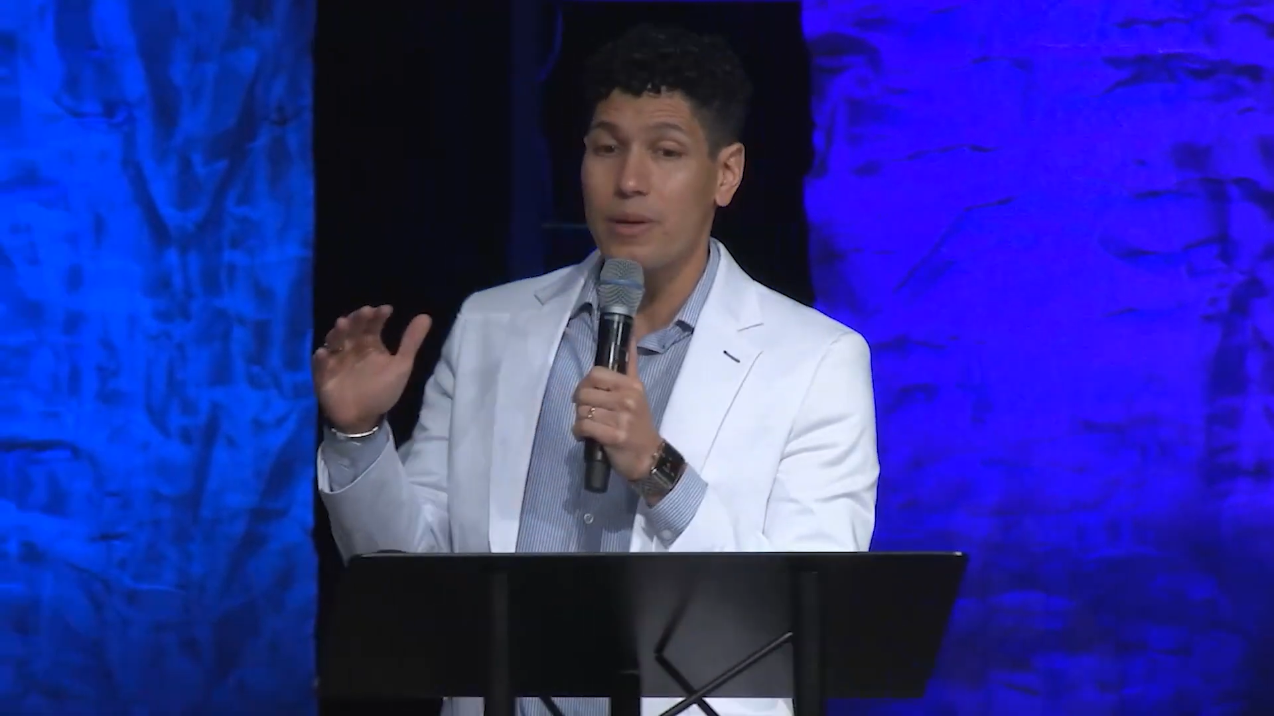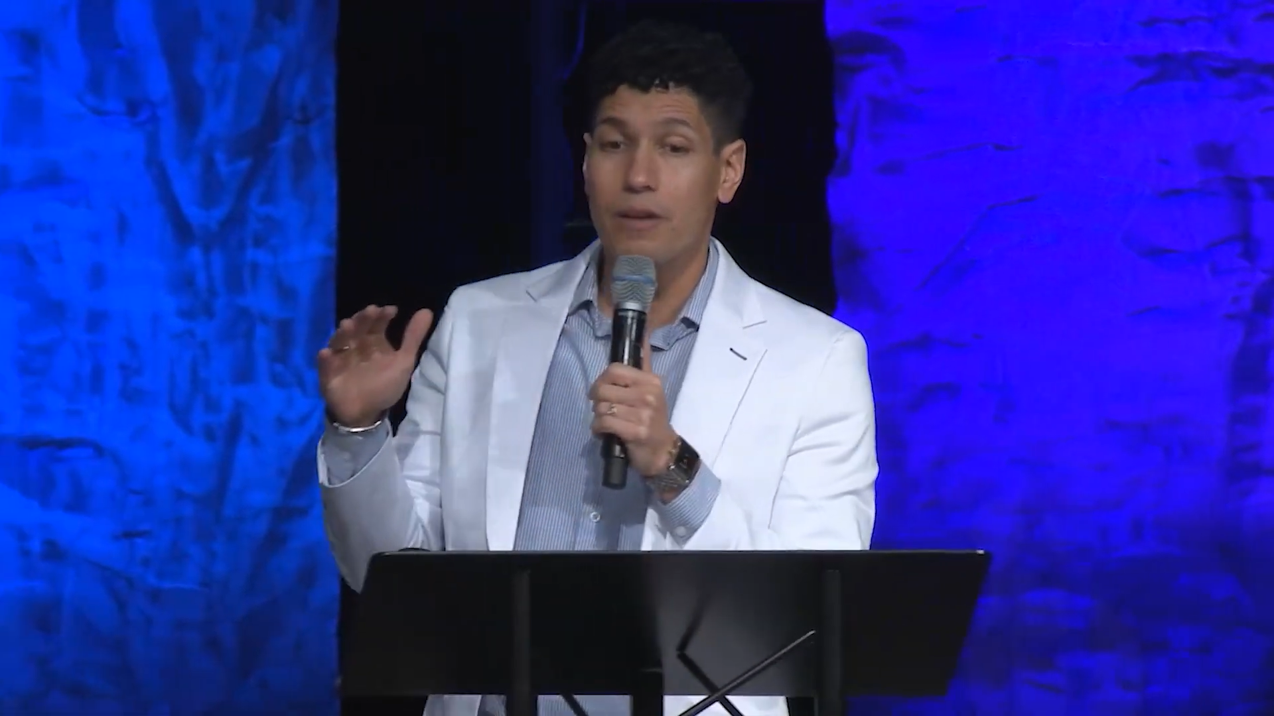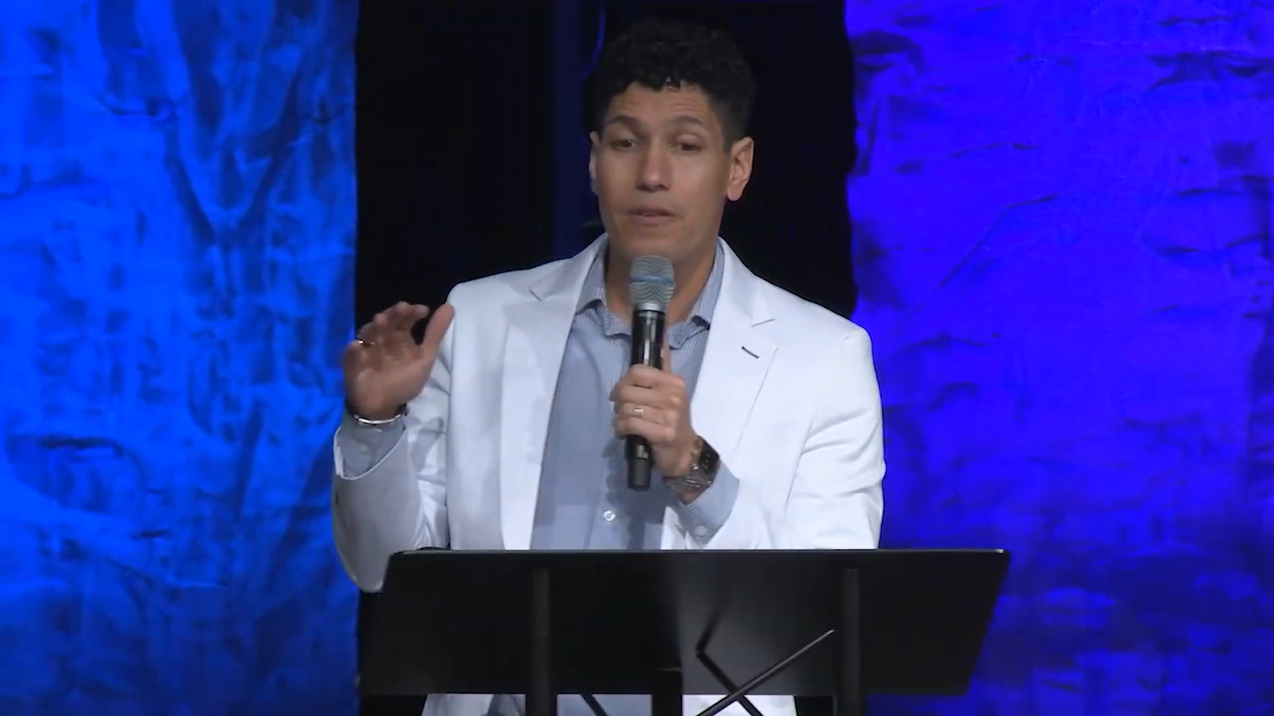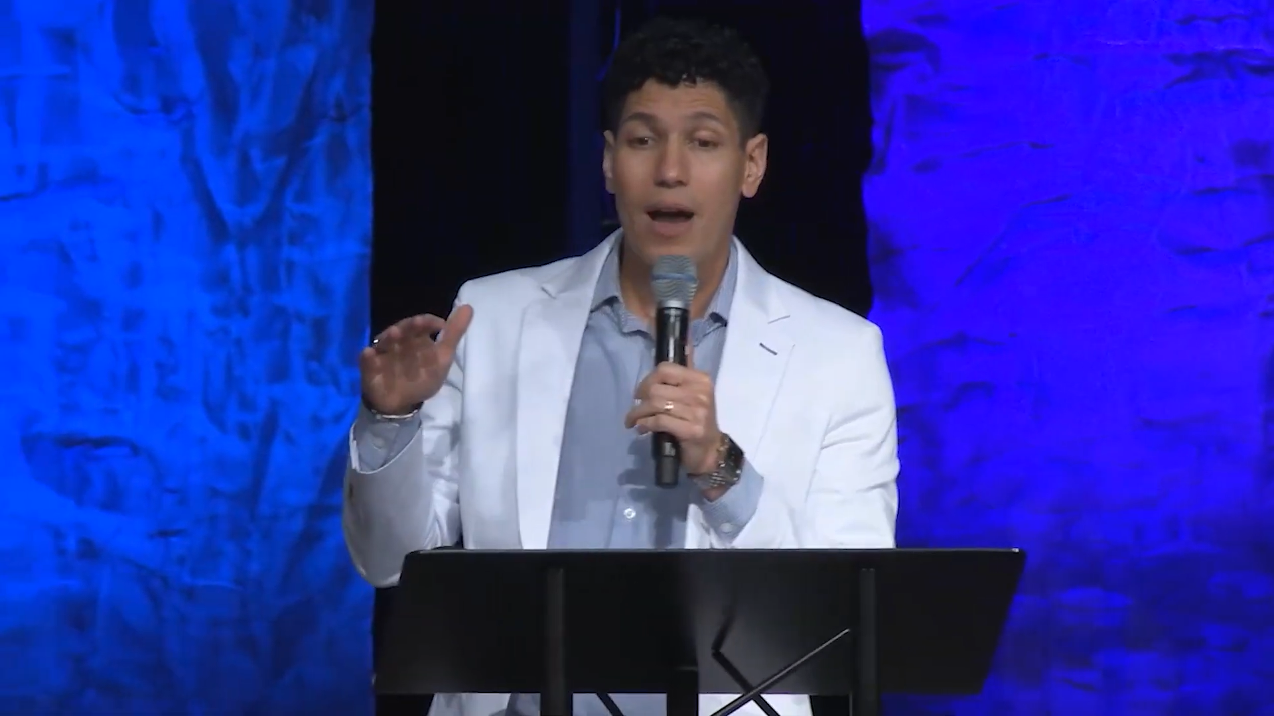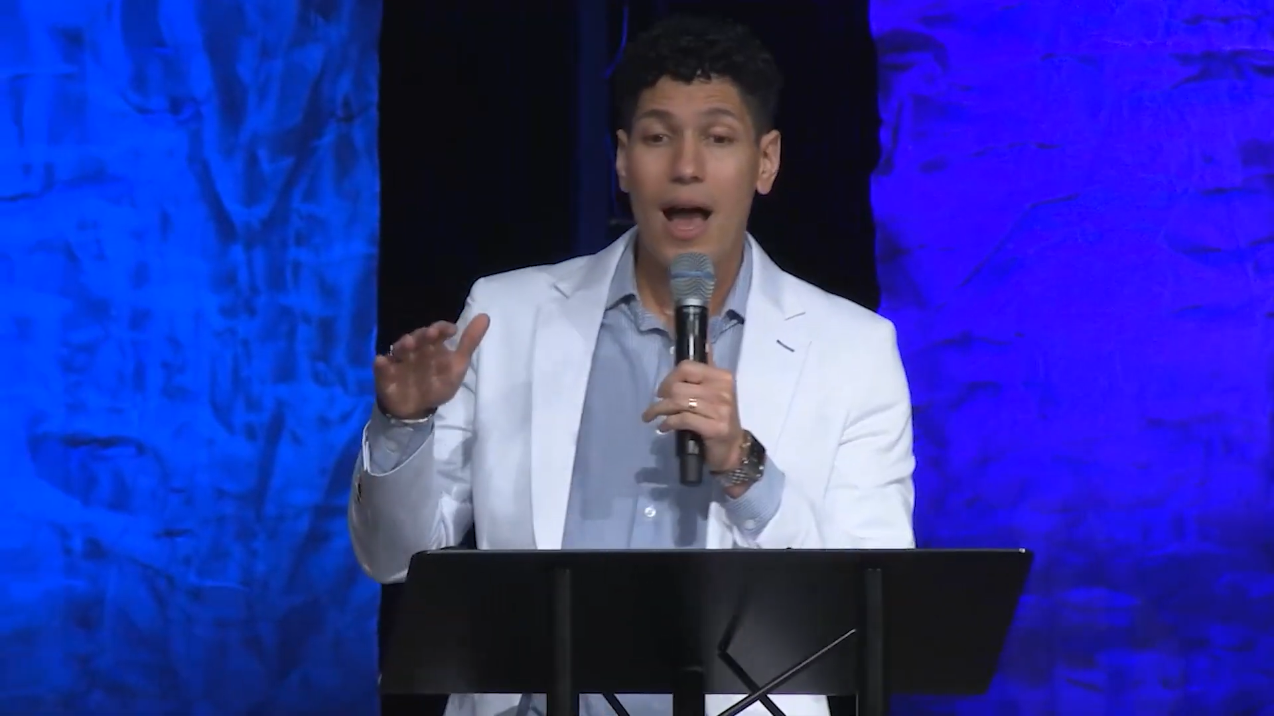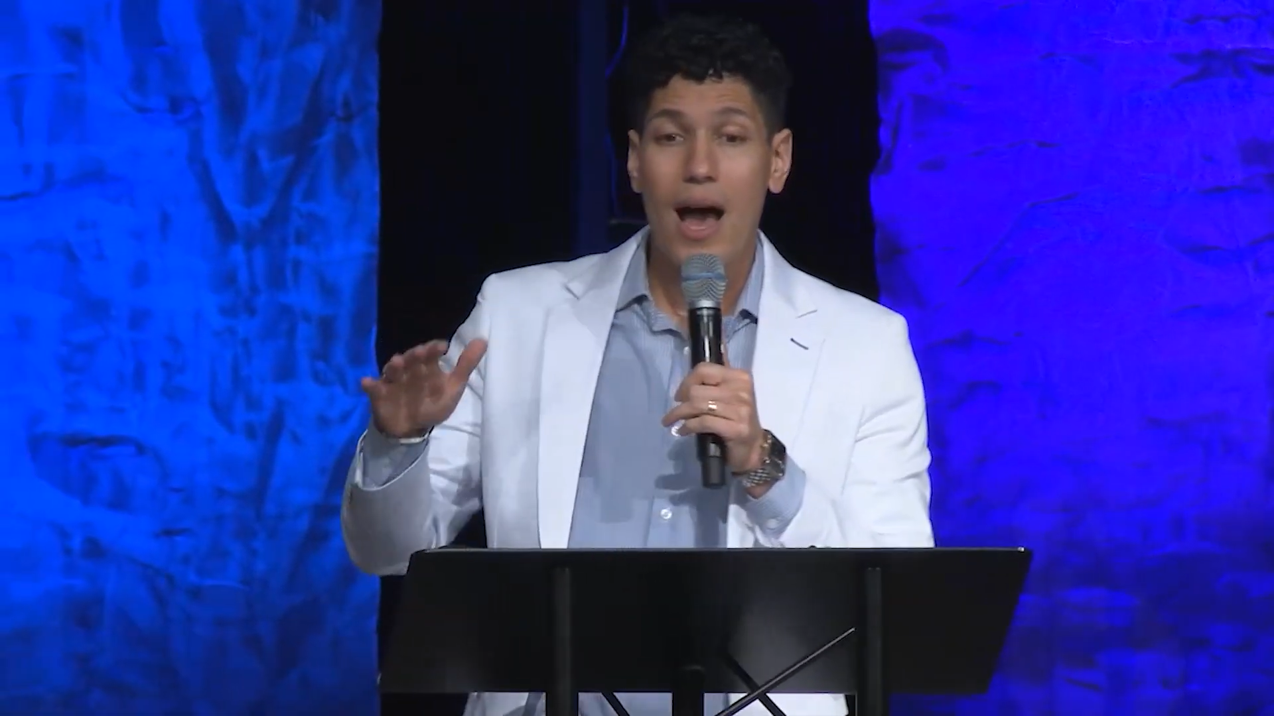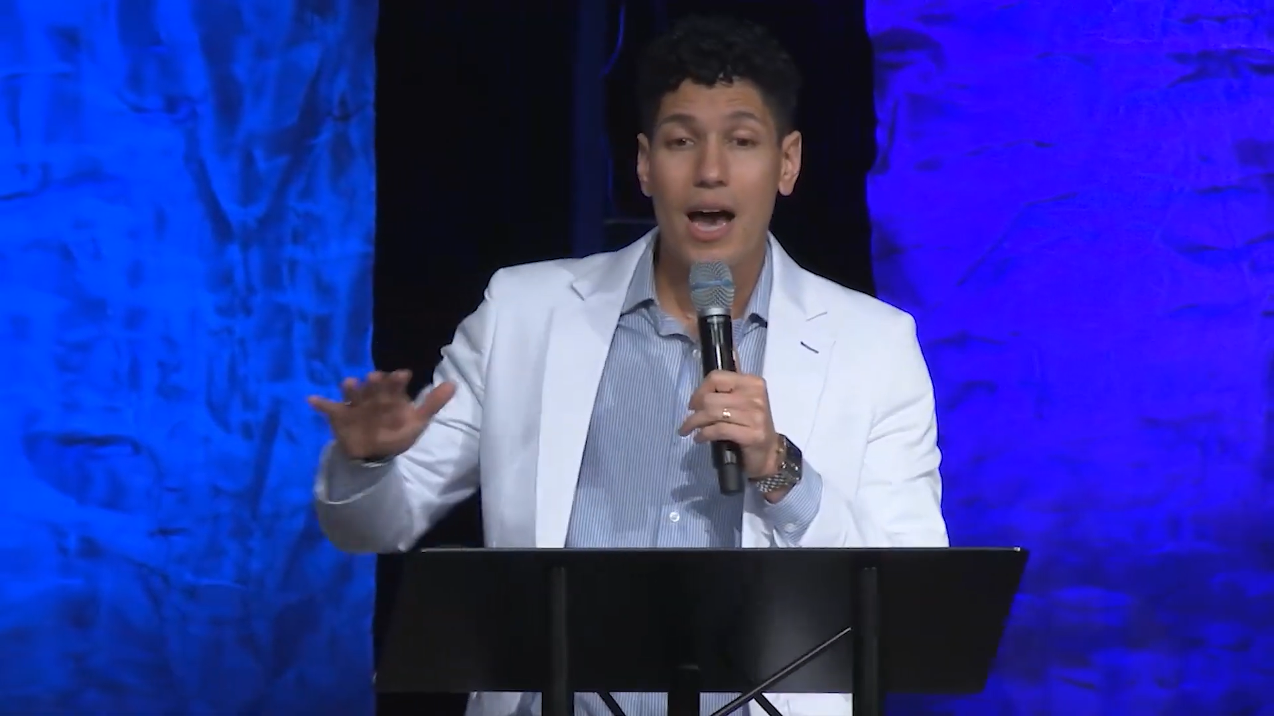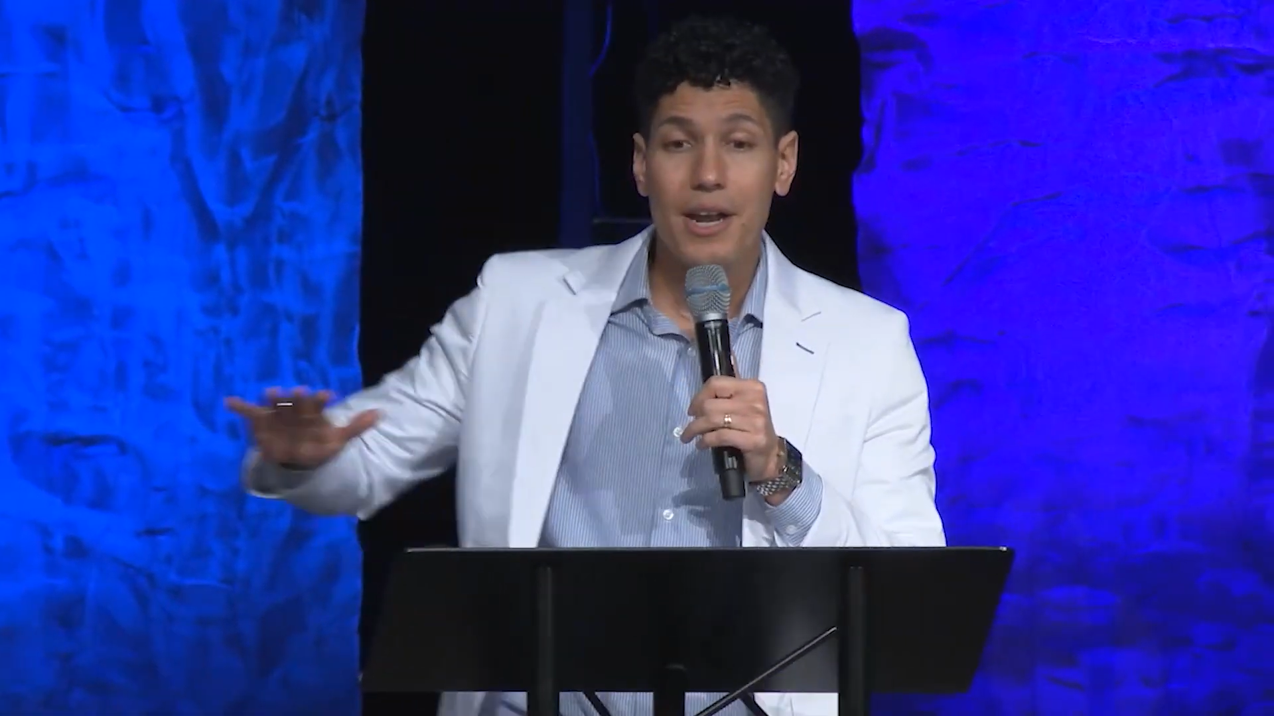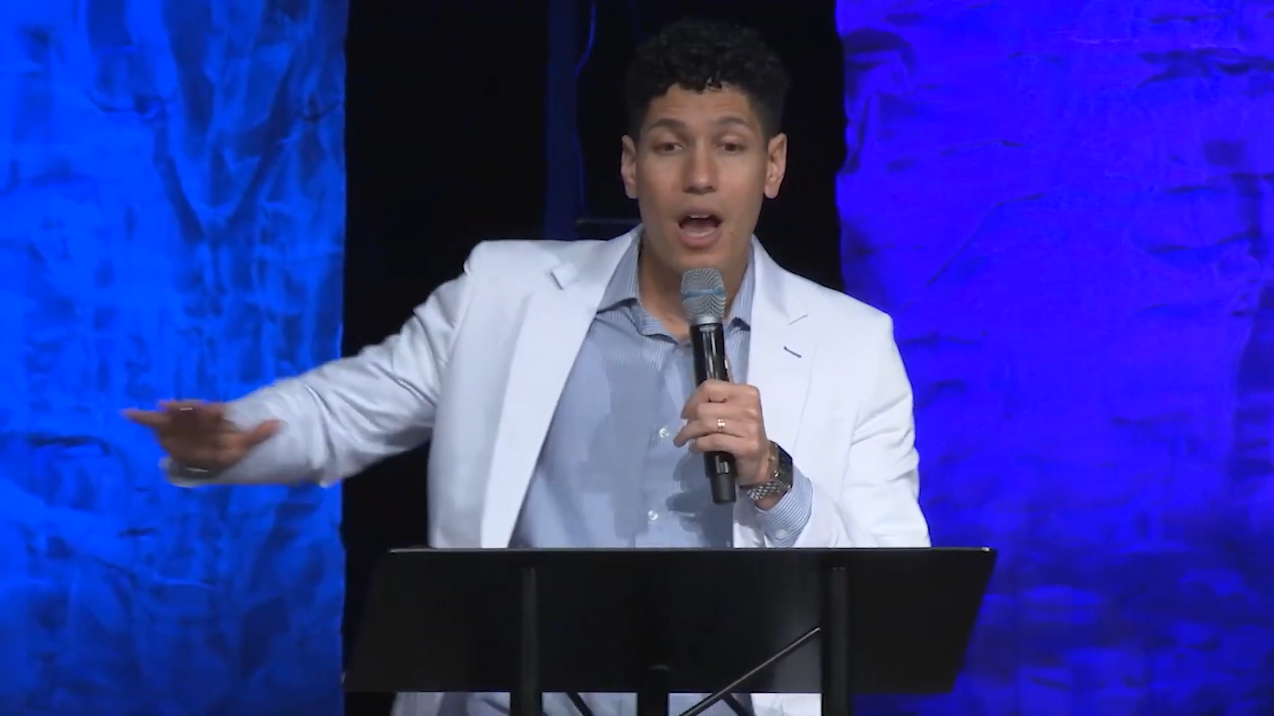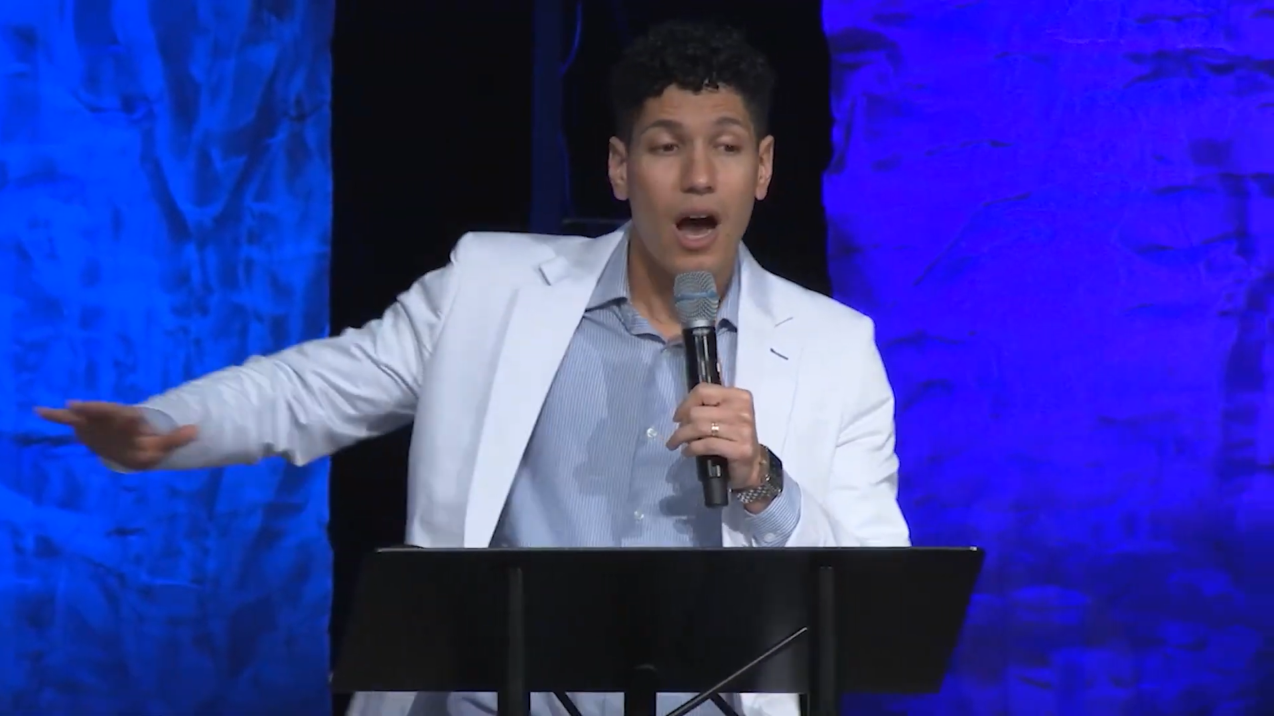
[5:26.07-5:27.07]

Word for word: of God